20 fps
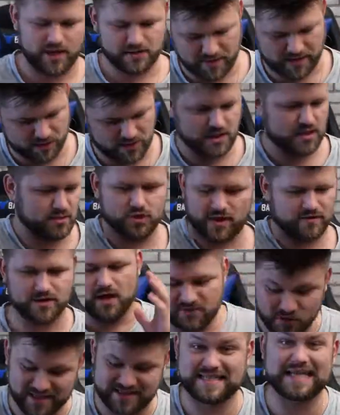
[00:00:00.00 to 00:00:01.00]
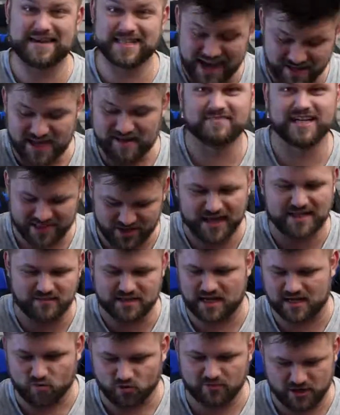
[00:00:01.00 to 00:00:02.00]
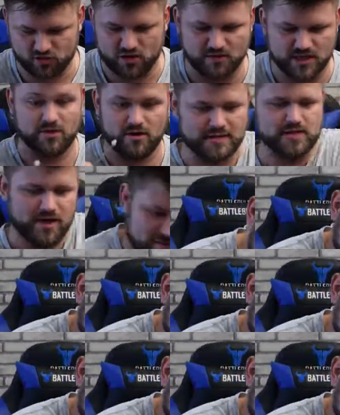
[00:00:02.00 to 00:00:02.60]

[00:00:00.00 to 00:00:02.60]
careful with it. Um, now, it doesn't take